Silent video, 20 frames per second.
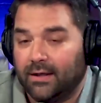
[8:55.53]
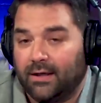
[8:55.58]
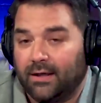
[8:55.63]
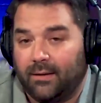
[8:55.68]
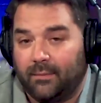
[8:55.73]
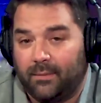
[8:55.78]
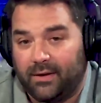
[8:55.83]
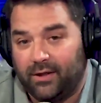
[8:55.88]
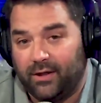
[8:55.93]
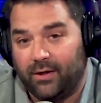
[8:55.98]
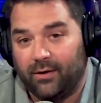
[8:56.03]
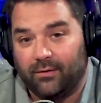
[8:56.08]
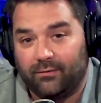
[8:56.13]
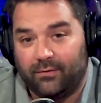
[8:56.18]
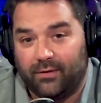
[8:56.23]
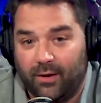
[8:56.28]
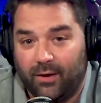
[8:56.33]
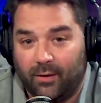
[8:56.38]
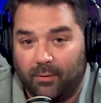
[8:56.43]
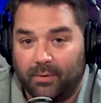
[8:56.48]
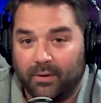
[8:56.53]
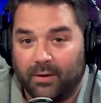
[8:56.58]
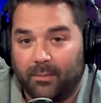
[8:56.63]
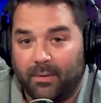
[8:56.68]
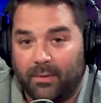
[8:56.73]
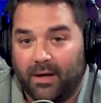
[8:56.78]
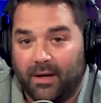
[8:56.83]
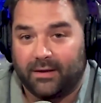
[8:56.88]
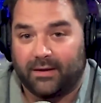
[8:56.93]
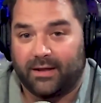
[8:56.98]
I mean, you don't build a
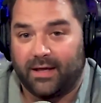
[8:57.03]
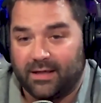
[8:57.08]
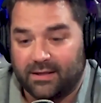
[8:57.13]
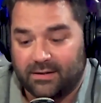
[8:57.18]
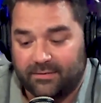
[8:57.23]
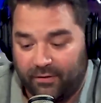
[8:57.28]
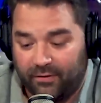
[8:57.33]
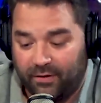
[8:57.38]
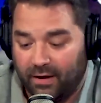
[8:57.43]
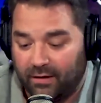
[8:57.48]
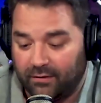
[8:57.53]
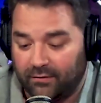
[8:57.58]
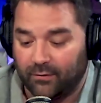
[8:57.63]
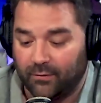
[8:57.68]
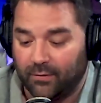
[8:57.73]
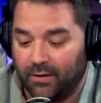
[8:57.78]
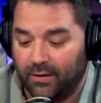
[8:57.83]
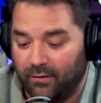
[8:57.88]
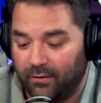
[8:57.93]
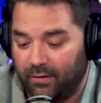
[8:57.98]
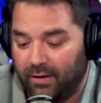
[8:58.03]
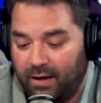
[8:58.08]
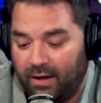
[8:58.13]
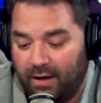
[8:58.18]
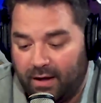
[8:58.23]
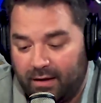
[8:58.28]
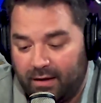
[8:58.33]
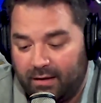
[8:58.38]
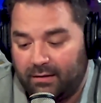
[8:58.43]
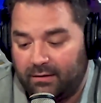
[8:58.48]
podcast if you're not doing
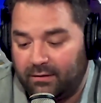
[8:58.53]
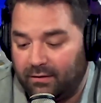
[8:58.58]
okay.